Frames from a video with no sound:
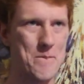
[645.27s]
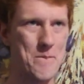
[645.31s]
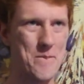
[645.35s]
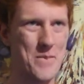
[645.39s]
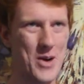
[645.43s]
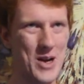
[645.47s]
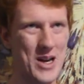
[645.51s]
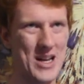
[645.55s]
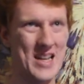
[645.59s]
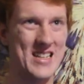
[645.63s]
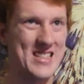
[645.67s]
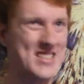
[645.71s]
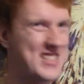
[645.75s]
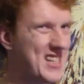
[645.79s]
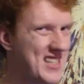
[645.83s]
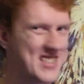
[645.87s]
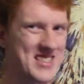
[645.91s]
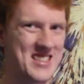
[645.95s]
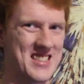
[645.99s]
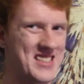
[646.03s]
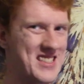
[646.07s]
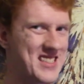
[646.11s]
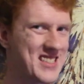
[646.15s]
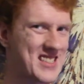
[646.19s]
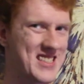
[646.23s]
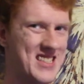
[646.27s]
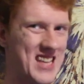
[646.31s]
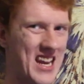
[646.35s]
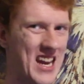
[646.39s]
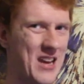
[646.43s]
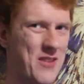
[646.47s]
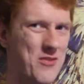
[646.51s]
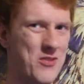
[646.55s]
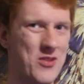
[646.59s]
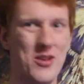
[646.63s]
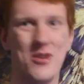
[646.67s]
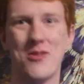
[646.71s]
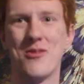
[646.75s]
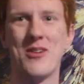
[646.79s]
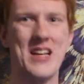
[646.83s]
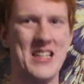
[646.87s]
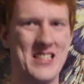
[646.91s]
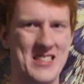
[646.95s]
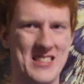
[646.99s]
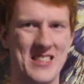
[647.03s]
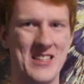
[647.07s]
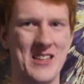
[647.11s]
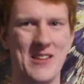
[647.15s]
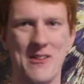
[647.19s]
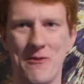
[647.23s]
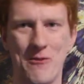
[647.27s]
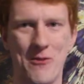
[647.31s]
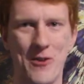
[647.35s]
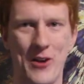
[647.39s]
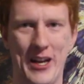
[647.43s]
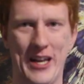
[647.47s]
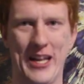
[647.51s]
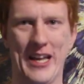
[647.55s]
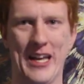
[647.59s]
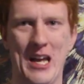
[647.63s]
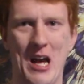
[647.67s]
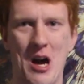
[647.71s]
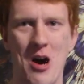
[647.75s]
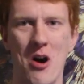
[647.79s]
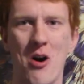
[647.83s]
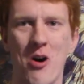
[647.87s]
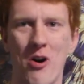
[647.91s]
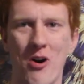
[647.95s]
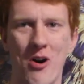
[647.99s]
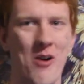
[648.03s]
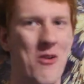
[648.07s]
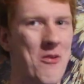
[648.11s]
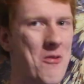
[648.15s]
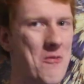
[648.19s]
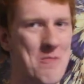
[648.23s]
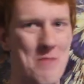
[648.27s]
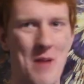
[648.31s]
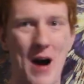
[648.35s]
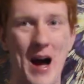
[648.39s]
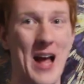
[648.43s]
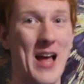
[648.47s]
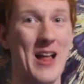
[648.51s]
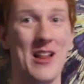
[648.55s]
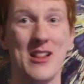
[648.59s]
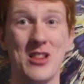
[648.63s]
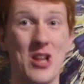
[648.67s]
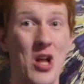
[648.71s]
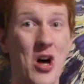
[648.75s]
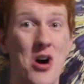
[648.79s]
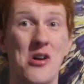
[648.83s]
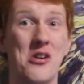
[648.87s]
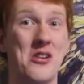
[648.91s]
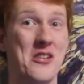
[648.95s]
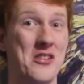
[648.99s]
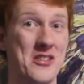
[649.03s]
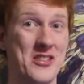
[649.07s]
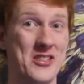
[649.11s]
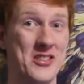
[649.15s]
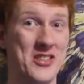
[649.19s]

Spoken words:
but it doesn't save the rest of the video by a long